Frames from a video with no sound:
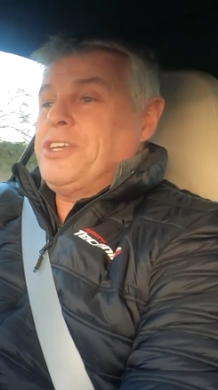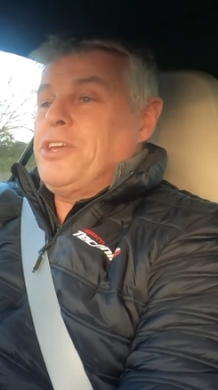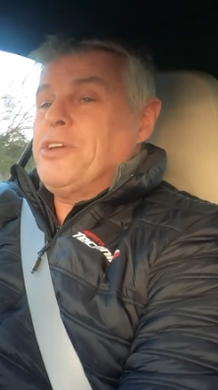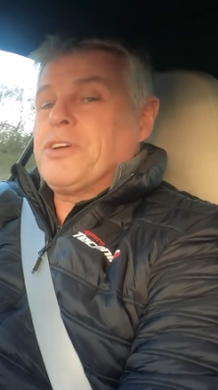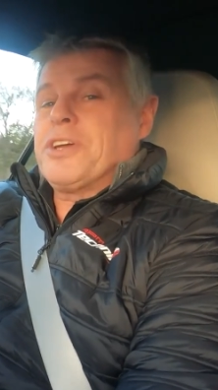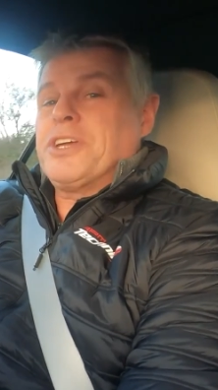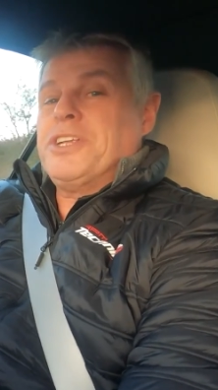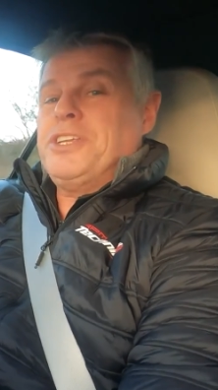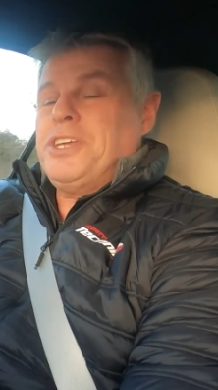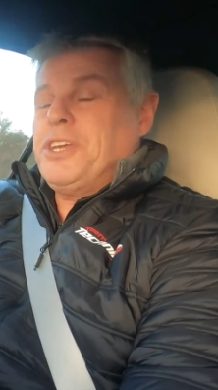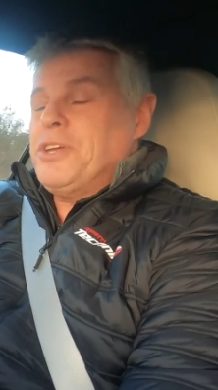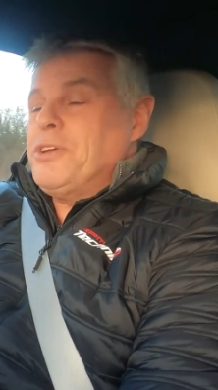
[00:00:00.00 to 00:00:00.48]
You
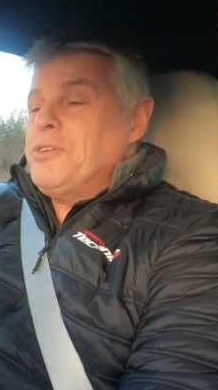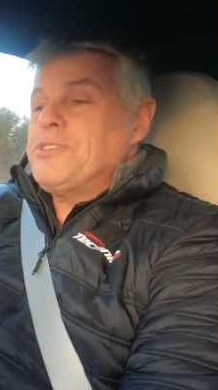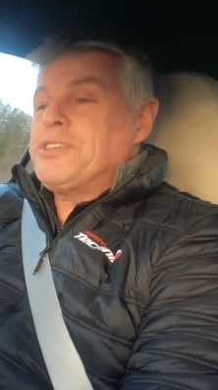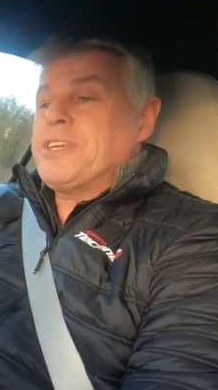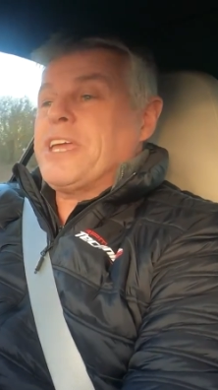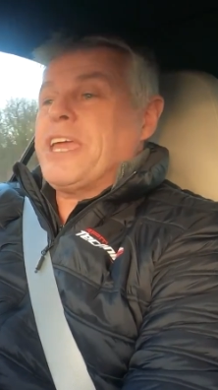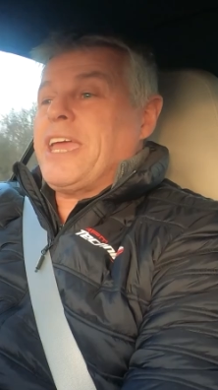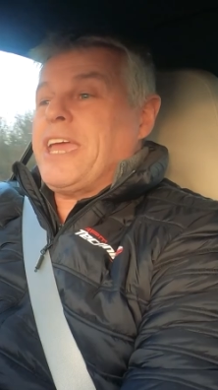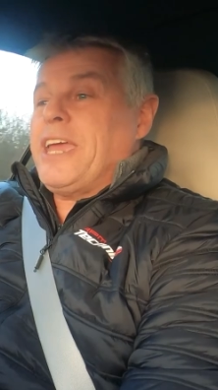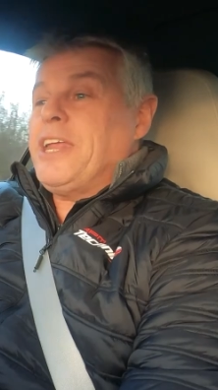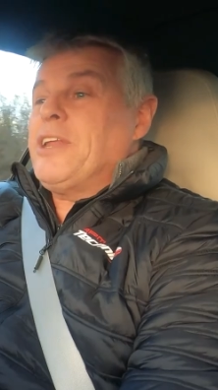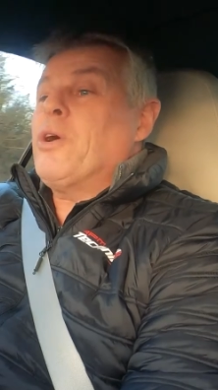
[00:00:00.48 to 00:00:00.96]
can use
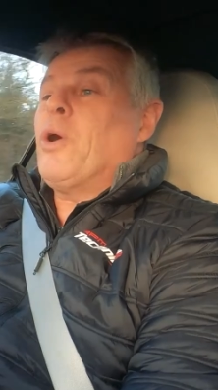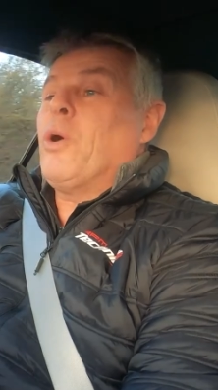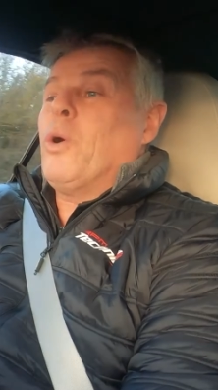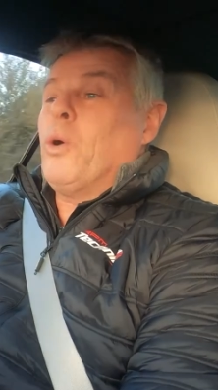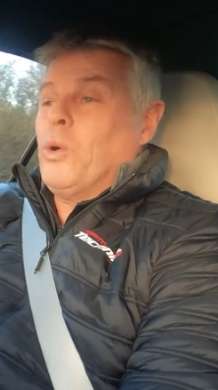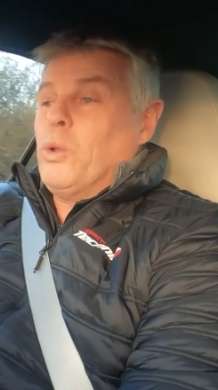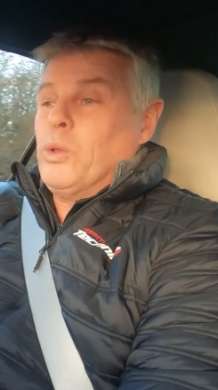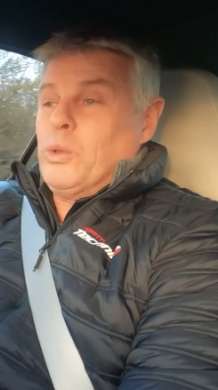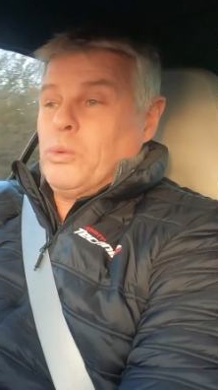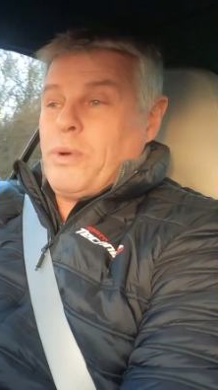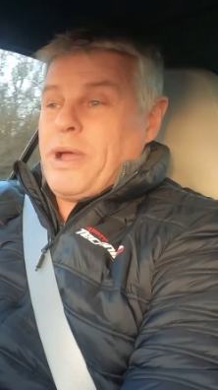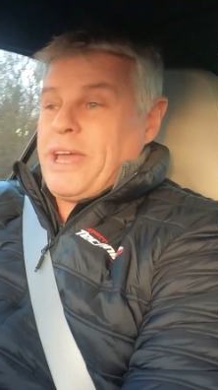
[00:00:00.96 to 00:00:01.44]
it in
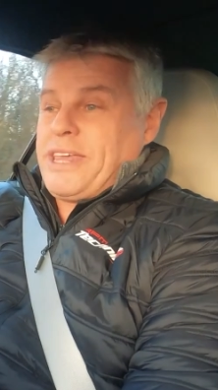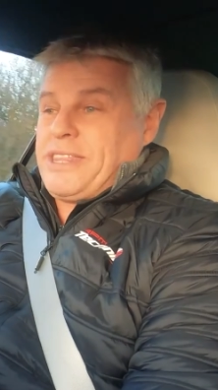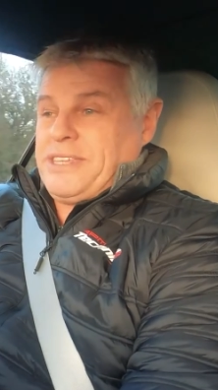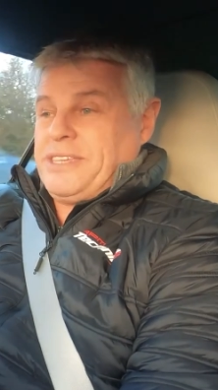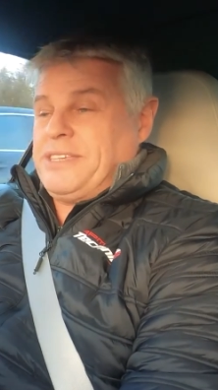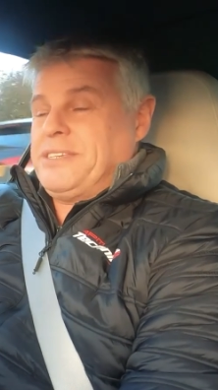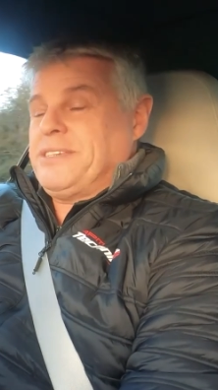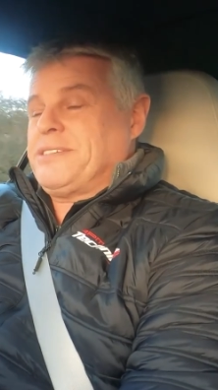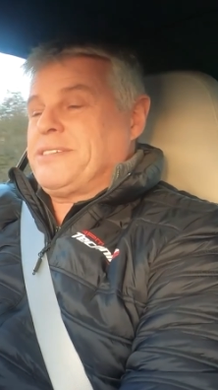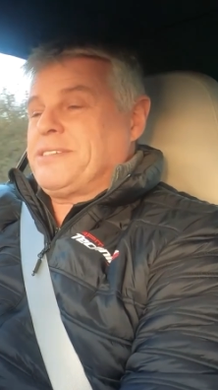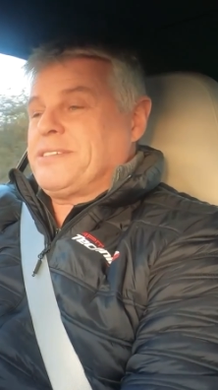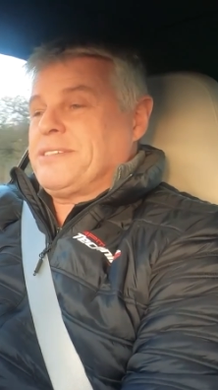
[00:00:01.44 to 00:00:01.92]
all
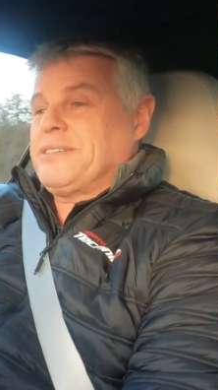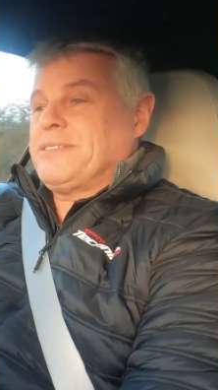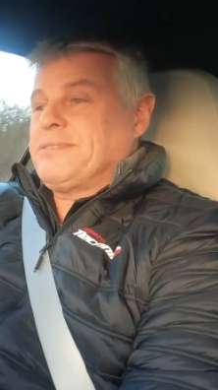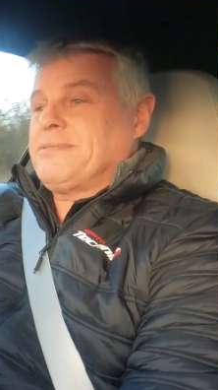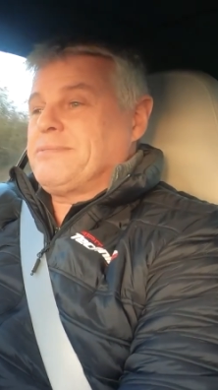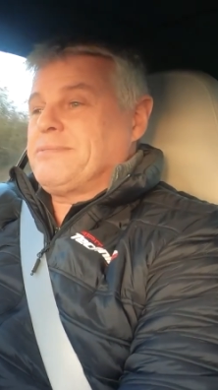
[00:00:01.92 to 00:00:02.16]
weathers.